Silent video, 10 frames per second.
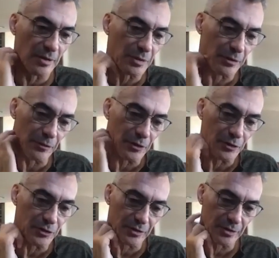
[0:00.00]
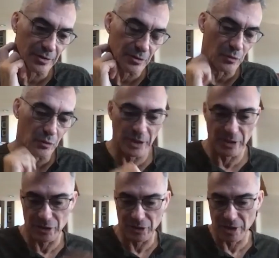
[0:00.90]
when they first we
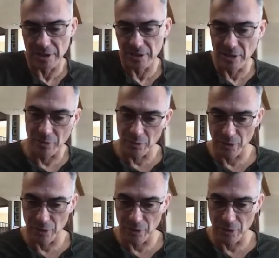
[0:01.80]
had just got done